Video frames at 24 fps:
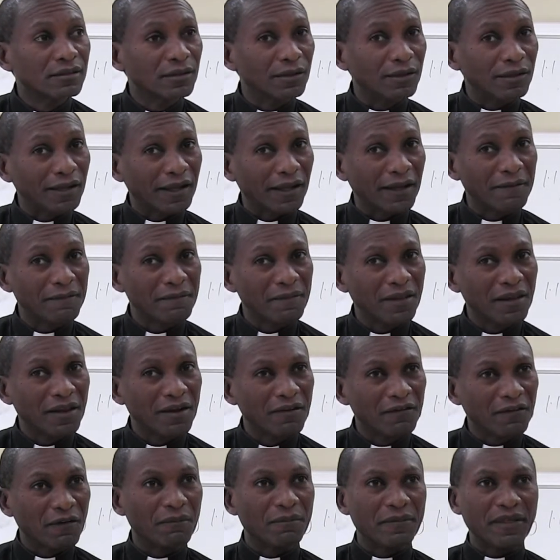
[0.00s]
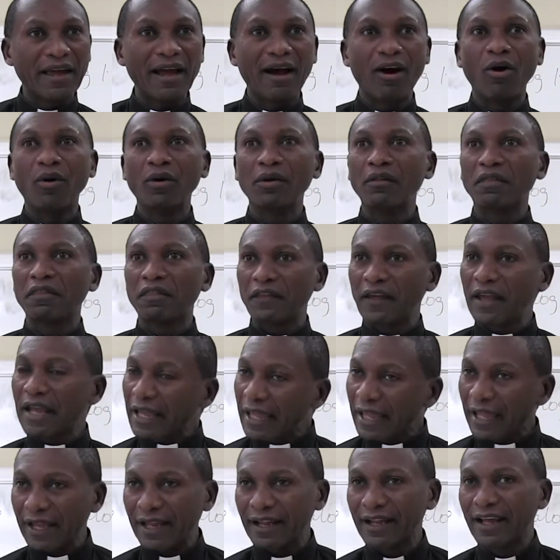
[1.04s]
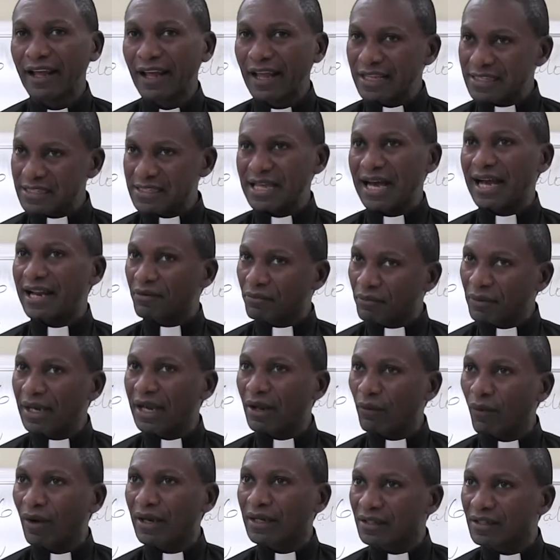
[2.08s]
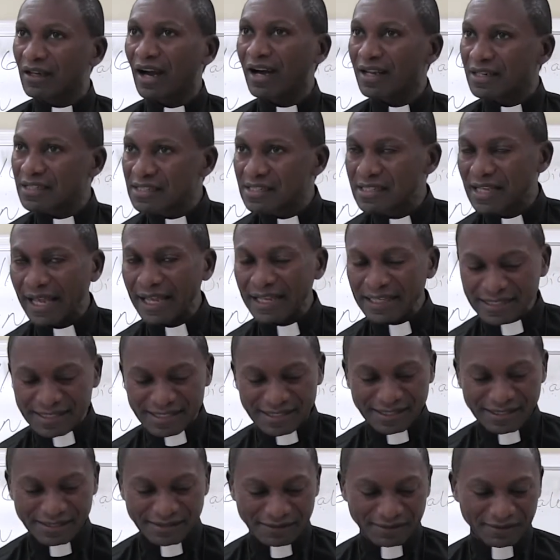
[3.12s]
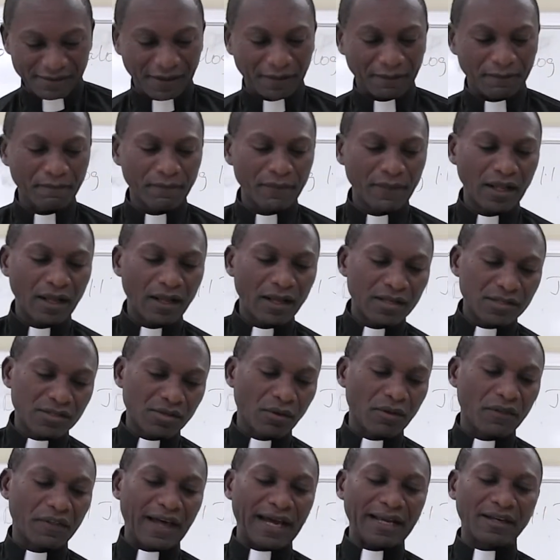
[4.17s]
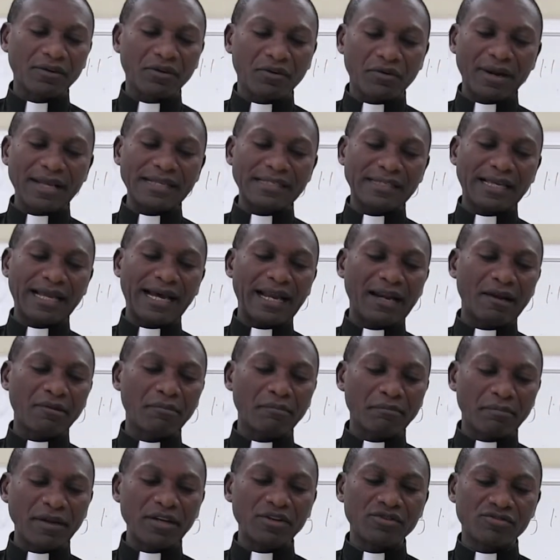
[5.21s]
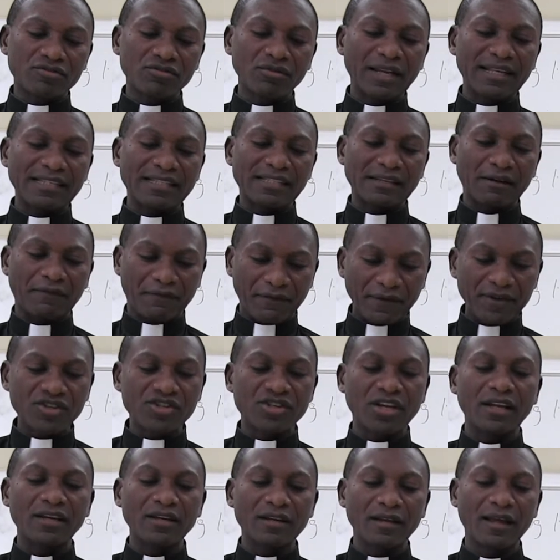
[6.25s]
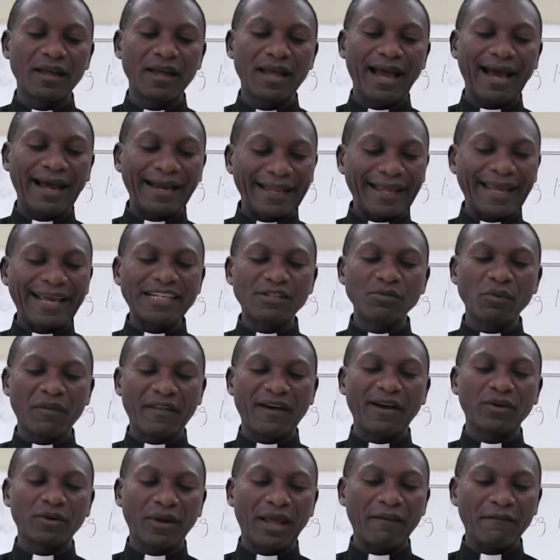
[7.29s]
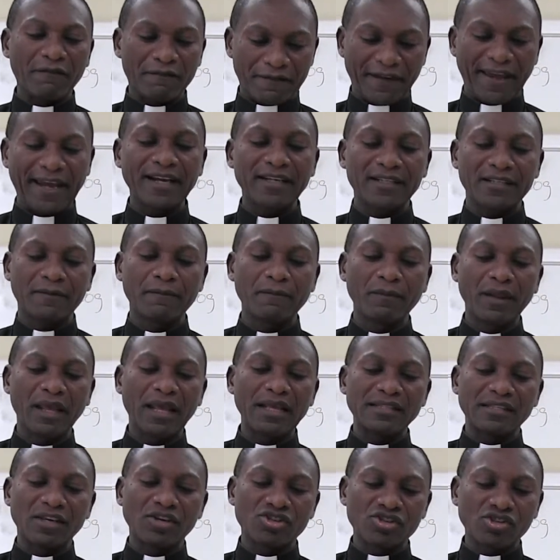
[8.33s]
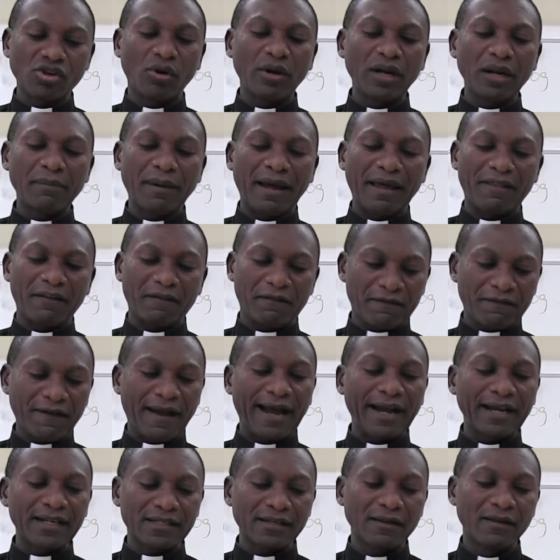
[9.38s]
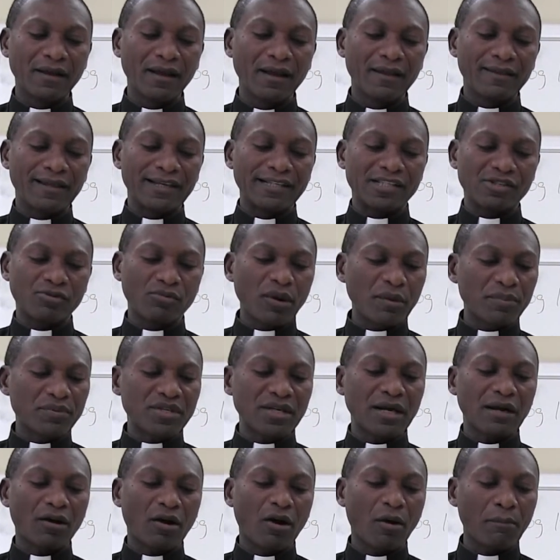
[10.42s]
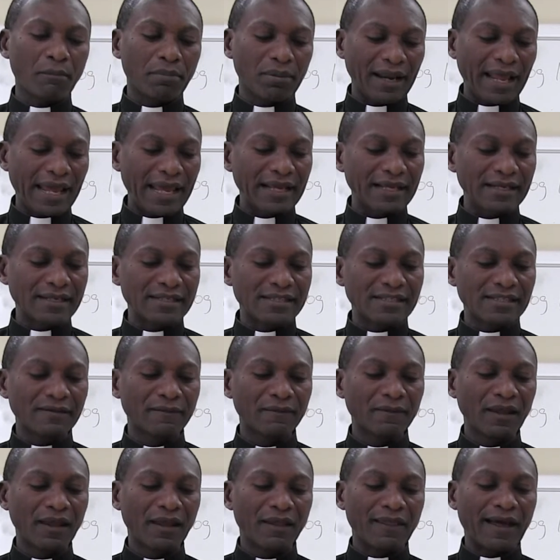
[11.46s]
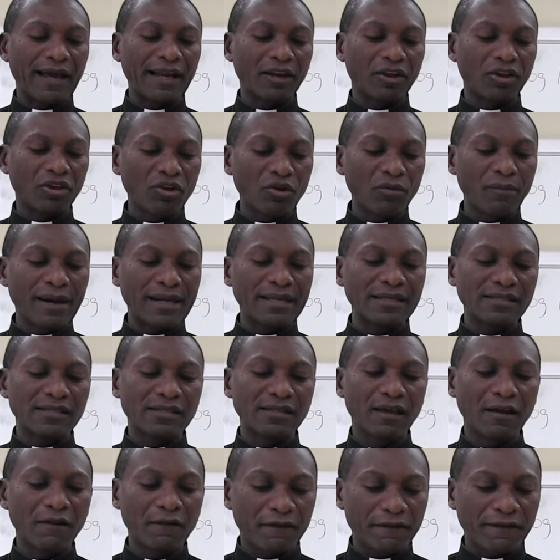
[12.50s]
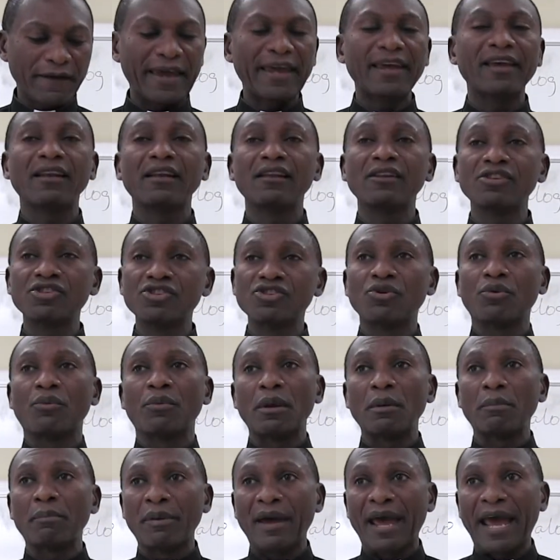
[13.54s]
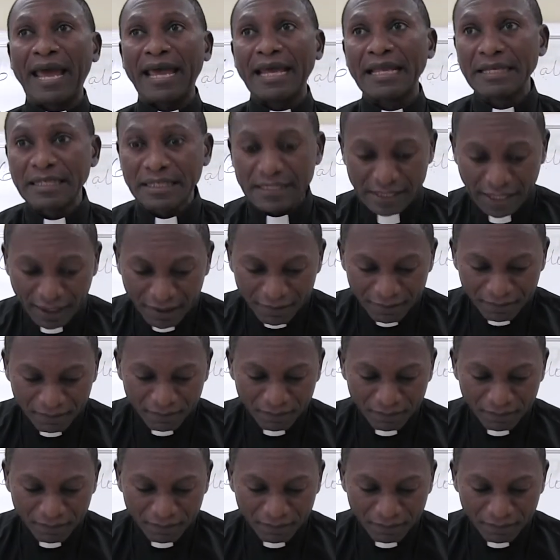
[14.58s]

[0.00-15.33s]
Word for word: Okay? From their own thinking. Is that really what God says? Mm-hmm. Yeah. So that grace can be truly sufficient and yet without effect is shown by the fact that Scripture complains that humans fail to repent,